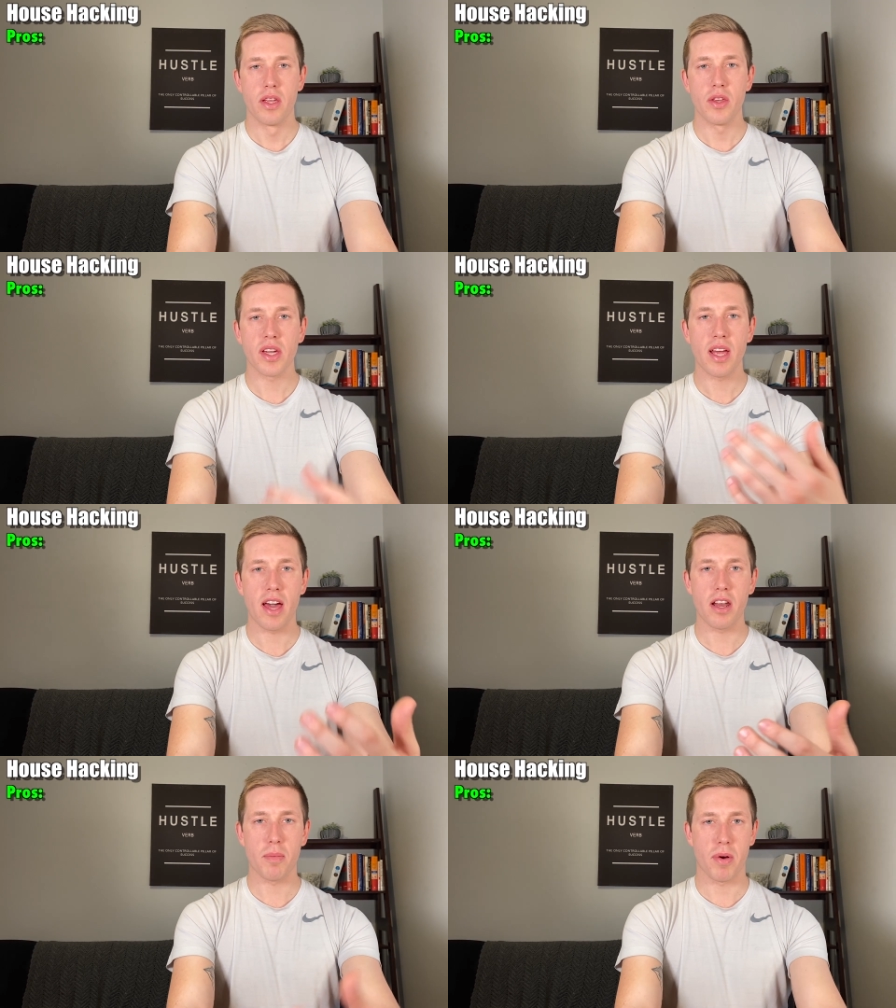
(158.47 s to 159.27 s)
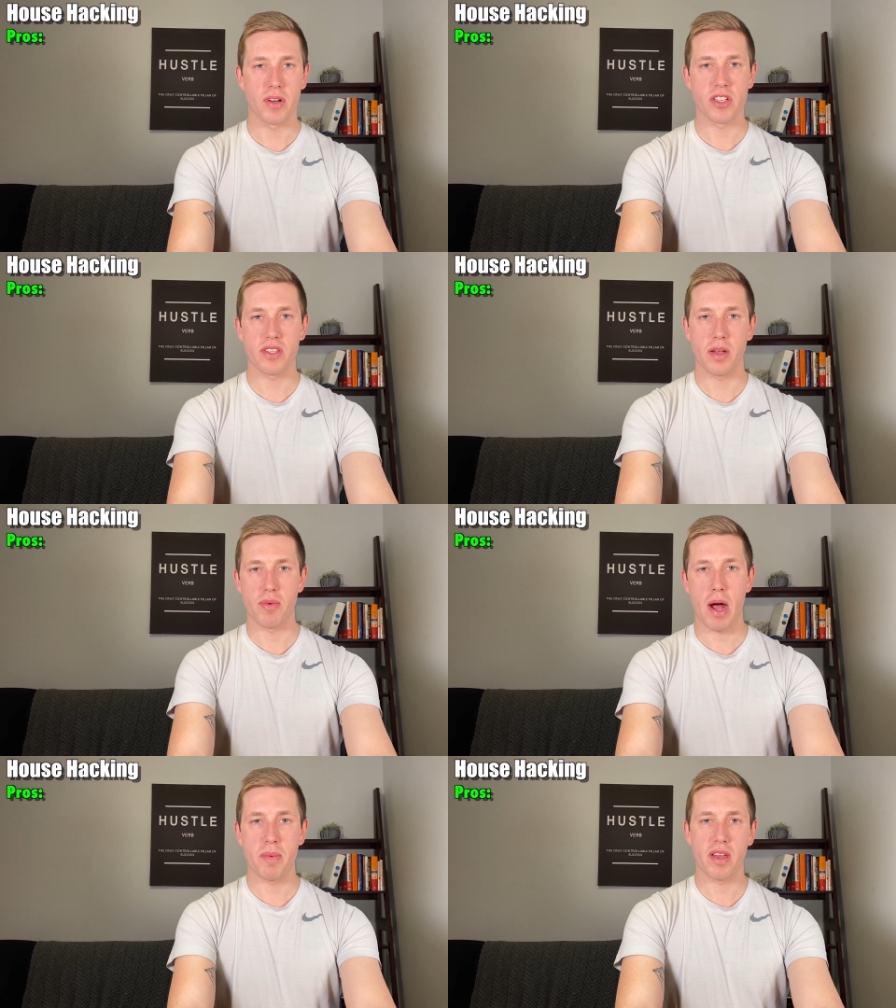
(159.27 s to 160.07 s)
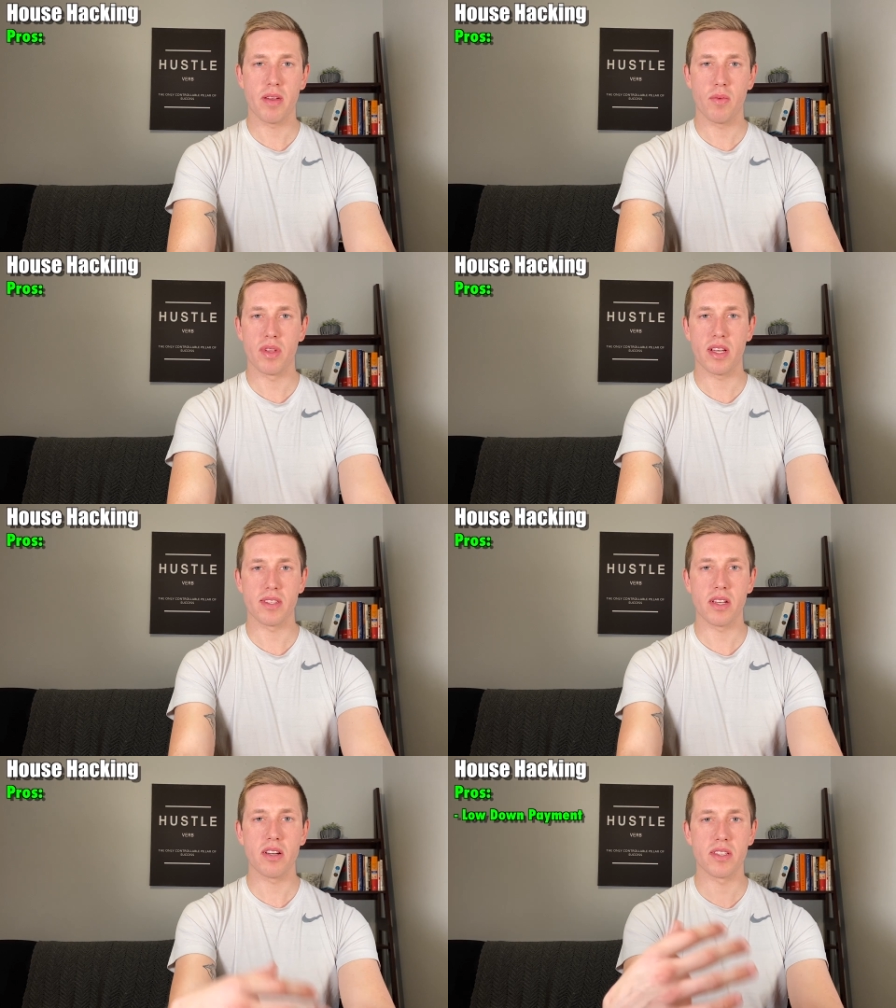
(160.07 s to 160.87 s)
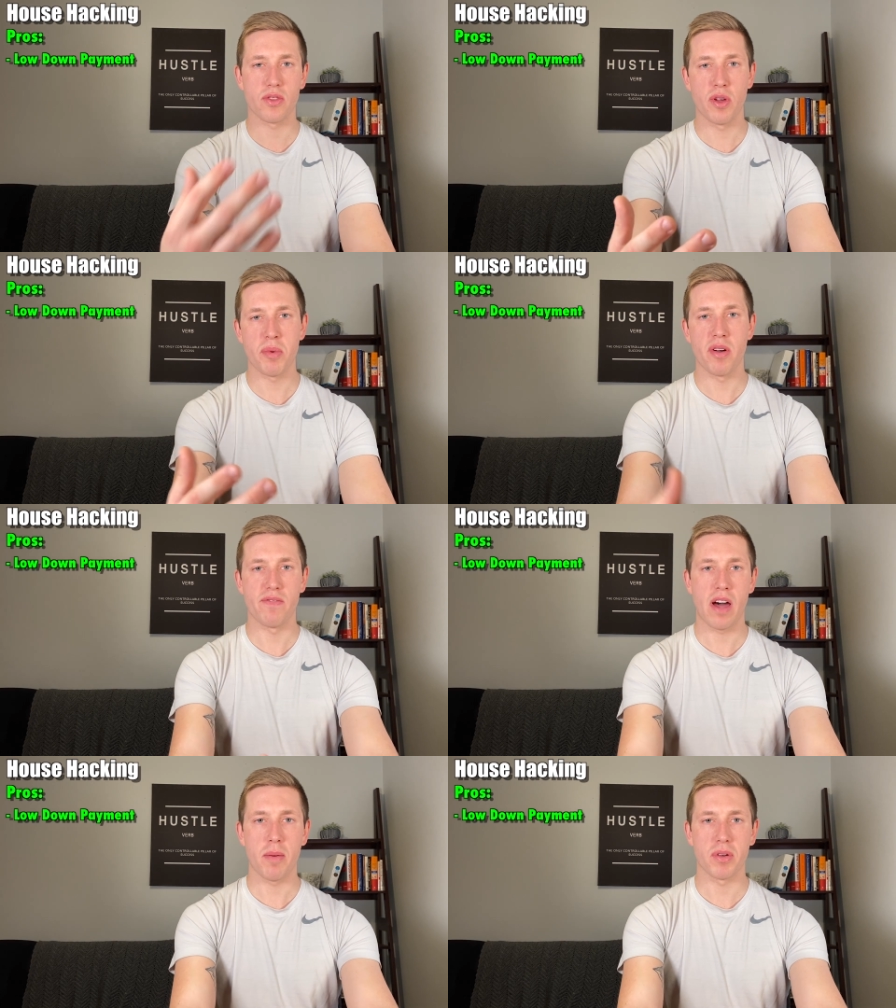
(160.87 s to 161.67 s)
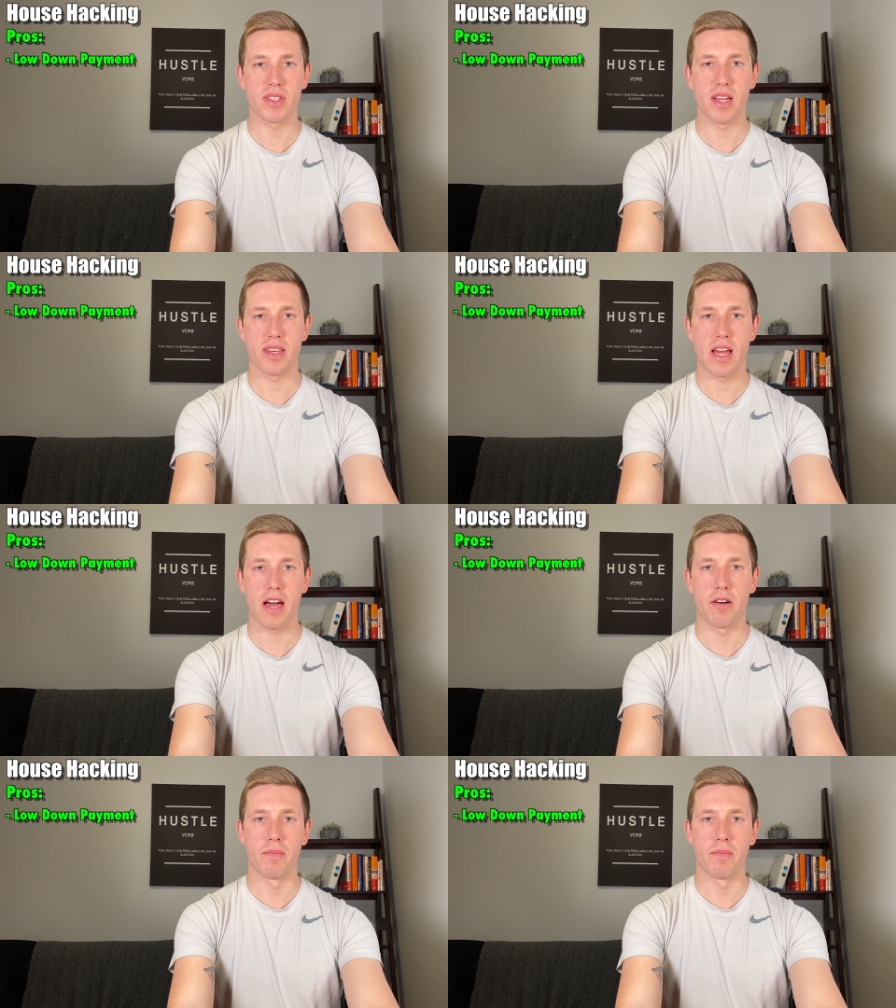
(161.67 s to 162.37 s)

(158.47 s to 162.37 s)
You can end up purchasing a property with as little as 3.5% down.